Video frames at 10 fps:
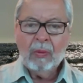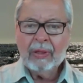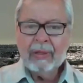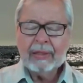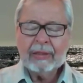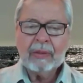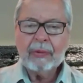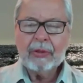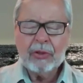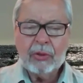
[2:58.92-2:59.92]
One of the things
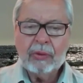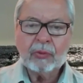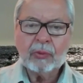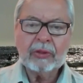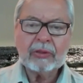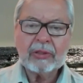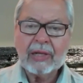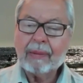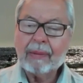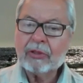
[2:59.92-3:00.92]
that we do is we
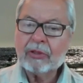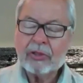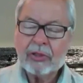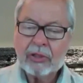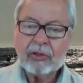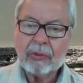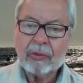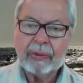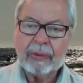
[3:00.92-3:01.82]
establish sister